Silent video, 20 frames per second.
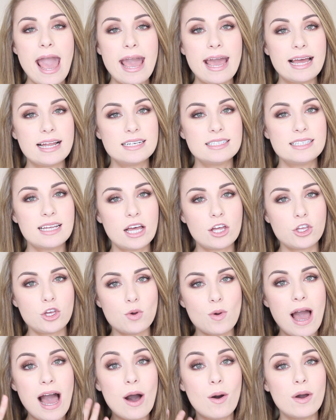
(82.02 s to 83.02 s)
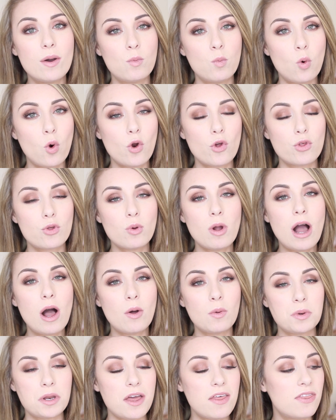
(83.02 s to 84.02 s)
and tell you how it wore
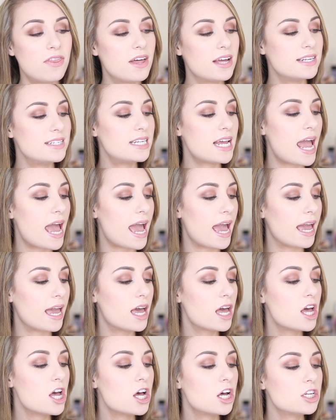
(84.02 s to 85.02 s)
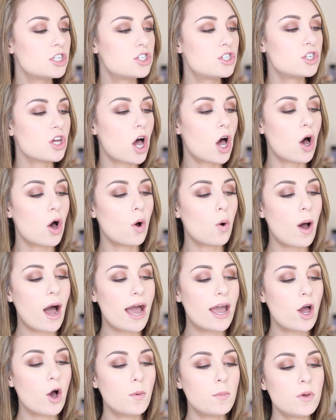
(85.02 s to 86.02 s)
throughout the day. So
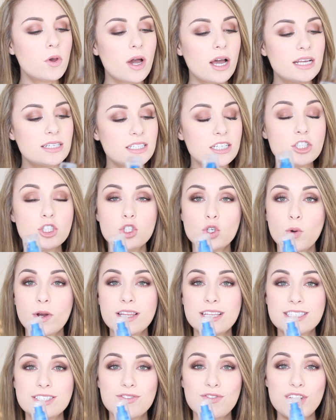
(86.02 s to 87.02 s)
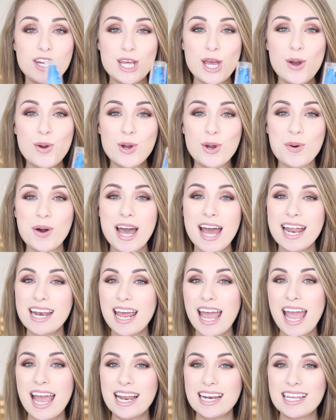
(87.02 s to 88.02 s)
I hope you guys enjoy this video. Go ahead
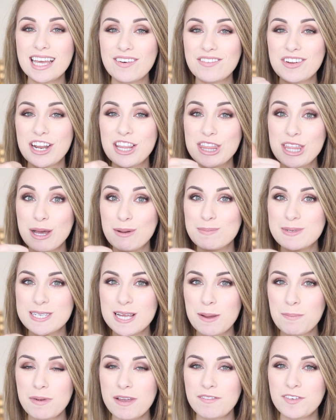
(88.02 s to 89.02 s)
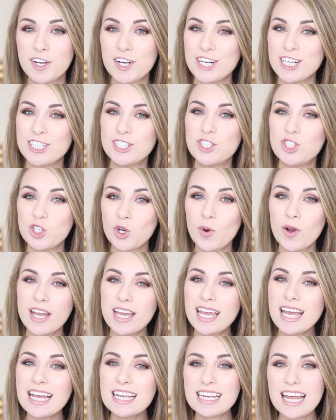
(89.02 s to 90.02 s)
and give it a thumbs up if you're
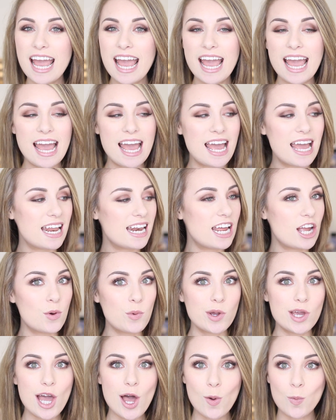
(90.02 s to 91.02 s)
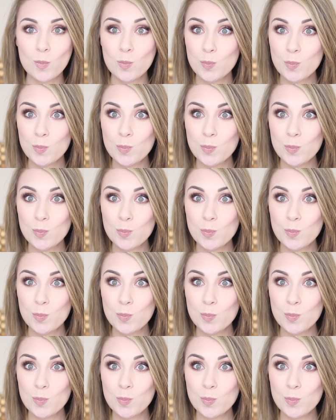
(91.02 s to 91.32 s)
enjoying it, and here we go.